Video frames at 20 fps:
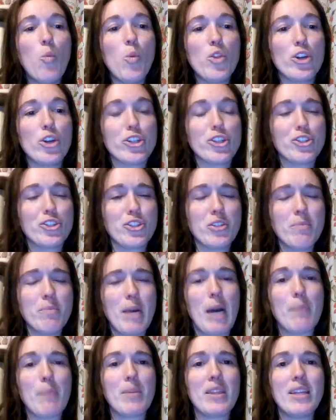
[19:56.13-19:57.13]
There are certain
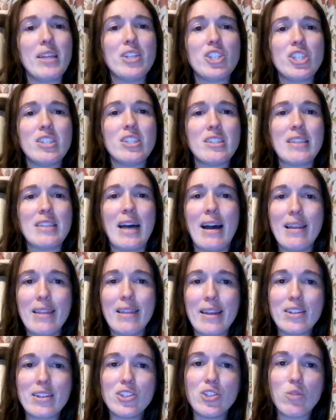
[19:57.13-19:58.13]
populations that I
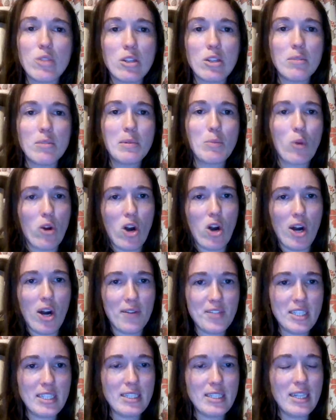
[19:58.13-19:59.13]
like to do a little bit more
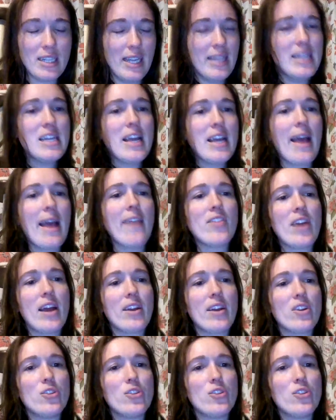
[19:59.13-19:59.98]
often, and